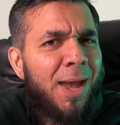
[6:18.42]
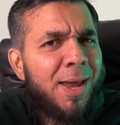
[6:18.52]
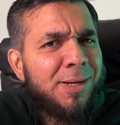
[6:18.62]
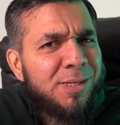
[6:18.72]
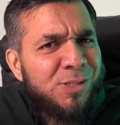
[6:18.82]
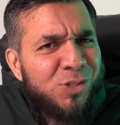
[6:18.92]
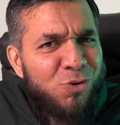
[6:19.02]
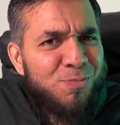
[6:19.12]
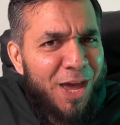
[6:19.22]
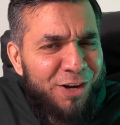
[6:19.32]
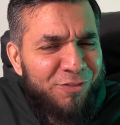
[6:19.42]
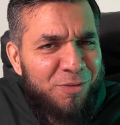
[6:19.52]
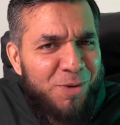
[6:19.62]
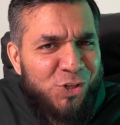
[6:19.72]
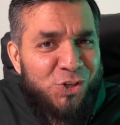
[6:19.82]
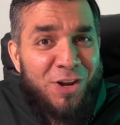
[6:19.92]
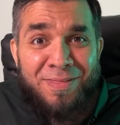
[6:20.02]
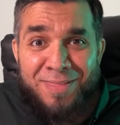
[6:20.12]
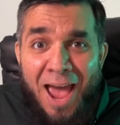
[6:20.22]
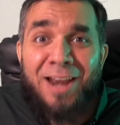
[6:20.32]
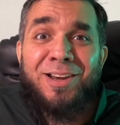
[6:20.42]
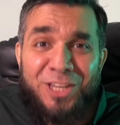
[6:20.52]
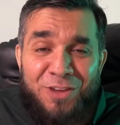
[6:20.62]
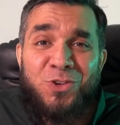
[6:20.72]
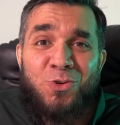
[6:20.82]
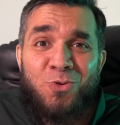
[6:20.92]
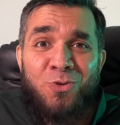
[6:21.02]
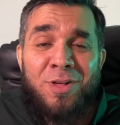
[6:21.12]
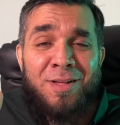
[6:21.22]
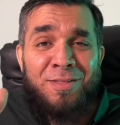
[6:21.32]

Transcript: and consume that information, and that'll give you